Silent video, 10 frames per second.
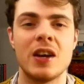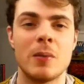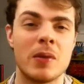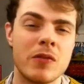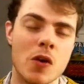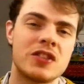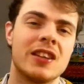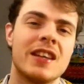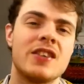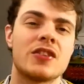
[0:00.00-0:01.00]
But
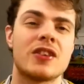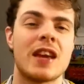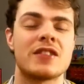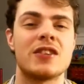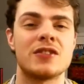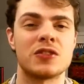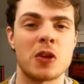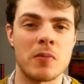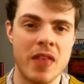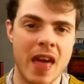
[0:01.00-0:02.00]
unfortunately, Dostoevsky doesn't
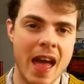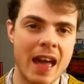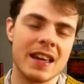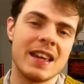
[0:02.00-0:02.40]
stop there.